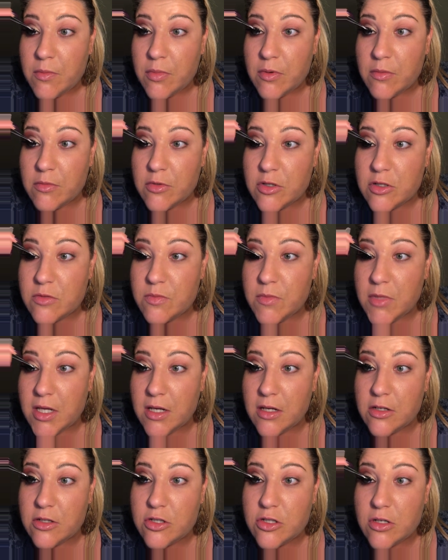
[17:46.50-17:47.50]
But I'm just
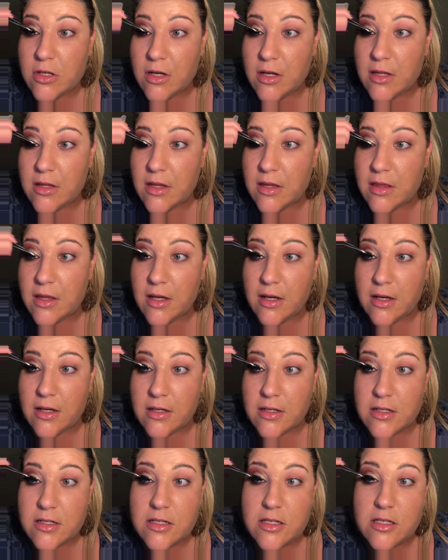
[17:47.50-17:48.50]
making sure that that
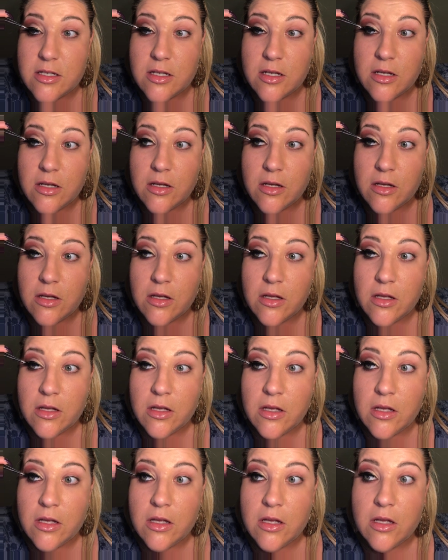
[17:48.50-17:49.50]
is
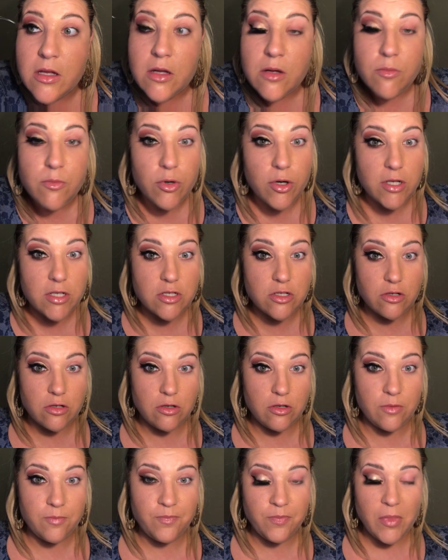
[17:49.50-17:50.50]
pressed
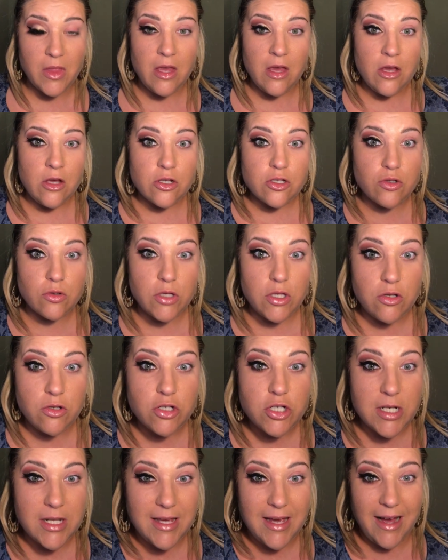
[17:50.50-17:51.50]
on. So
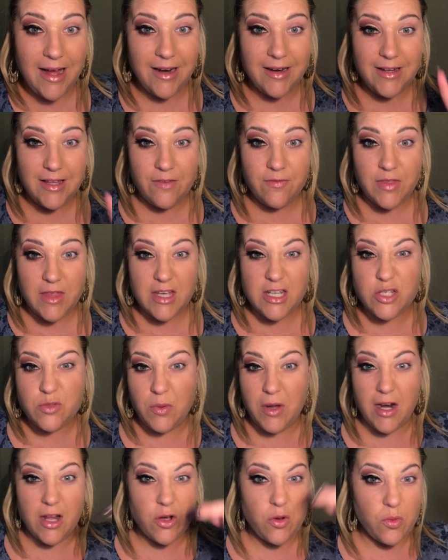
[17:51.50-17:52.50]
usually I'll leave this
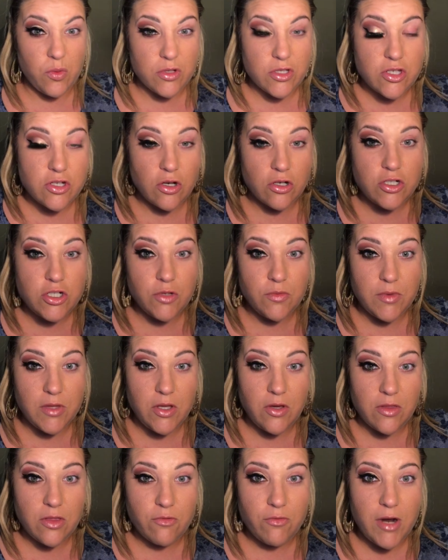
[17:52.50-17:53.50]
while I go and start doing
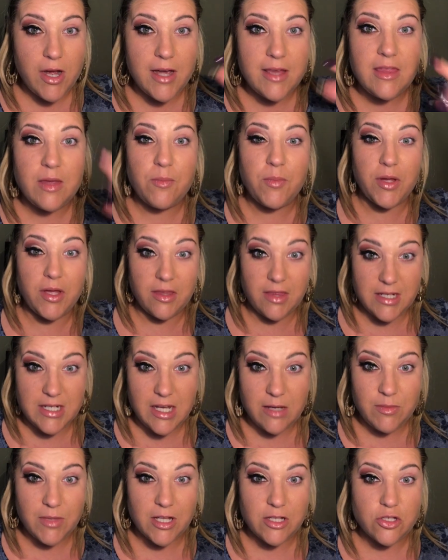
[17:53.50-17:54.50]
the other eye, then by the
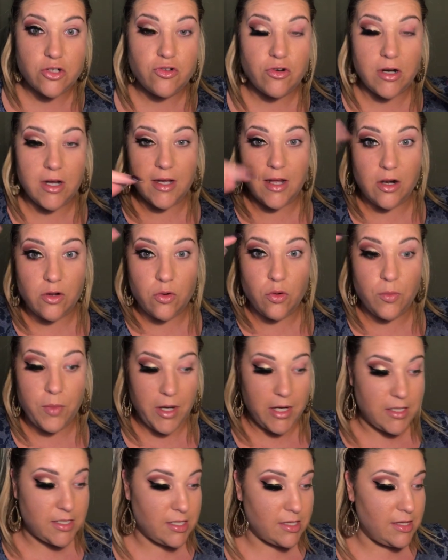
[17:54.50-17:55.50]
time that's dry I'll go
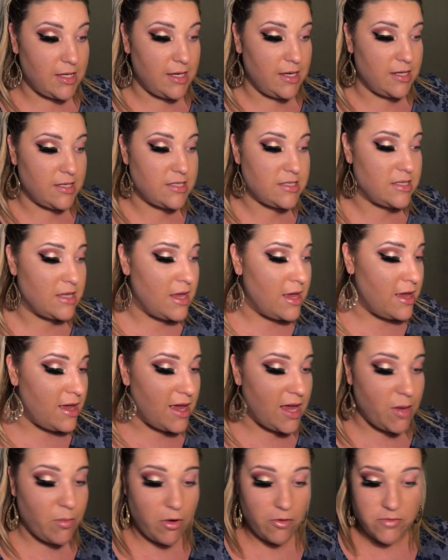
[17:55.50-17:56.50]
back to this.
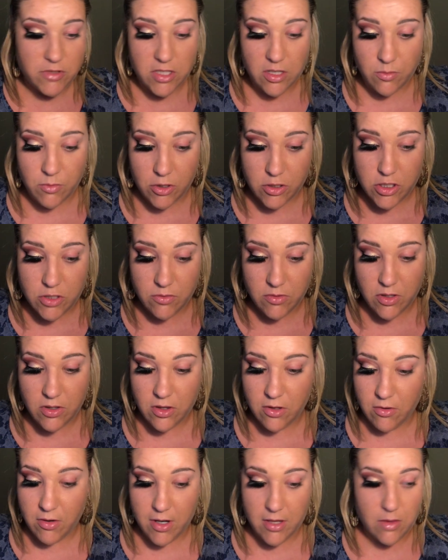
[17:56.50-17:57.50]
Obviously I'm not doing the
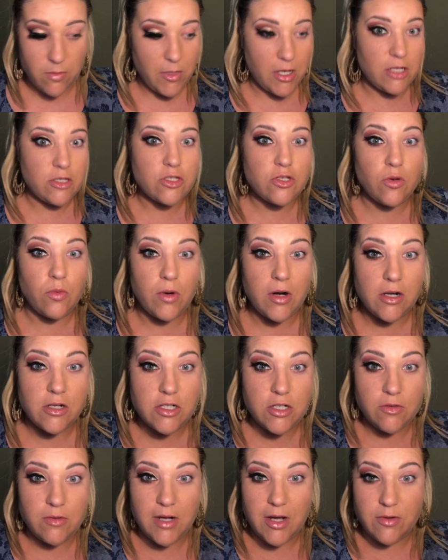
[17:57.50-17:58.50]
other eye at the minute, so what I'll
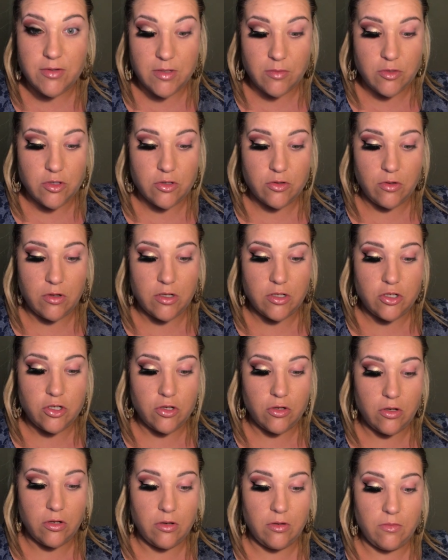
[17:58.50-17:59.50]
do now is I'm just going to
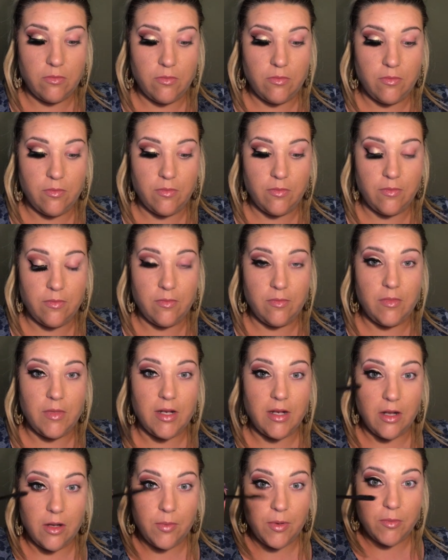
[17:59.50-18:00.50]
chuck in
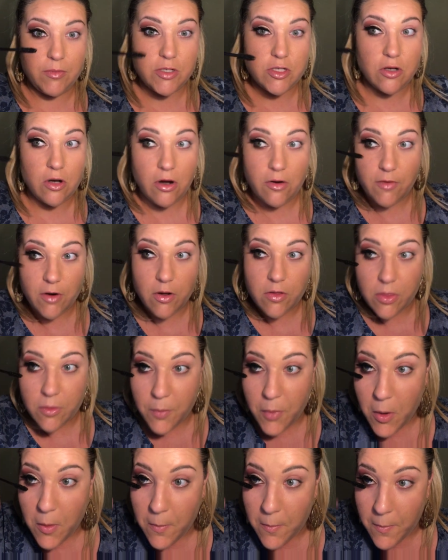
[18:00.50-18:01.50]
me little bit mascara on the
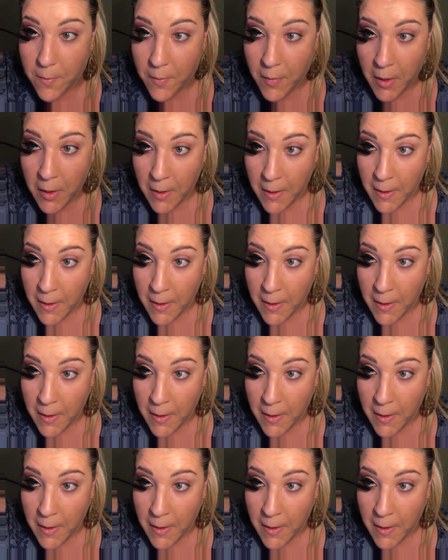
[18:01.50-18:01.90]
bottom